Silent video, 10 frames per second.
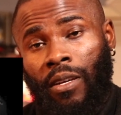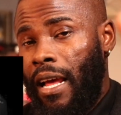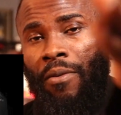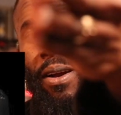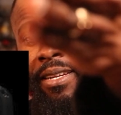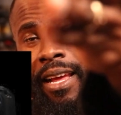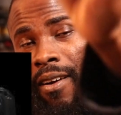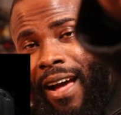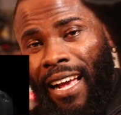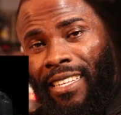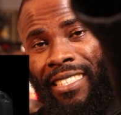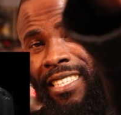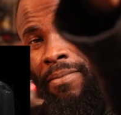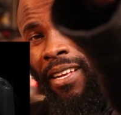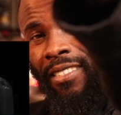Like right now, I can
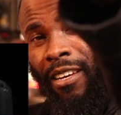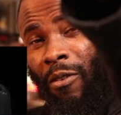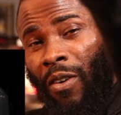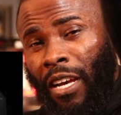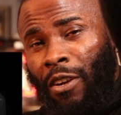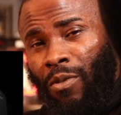see myself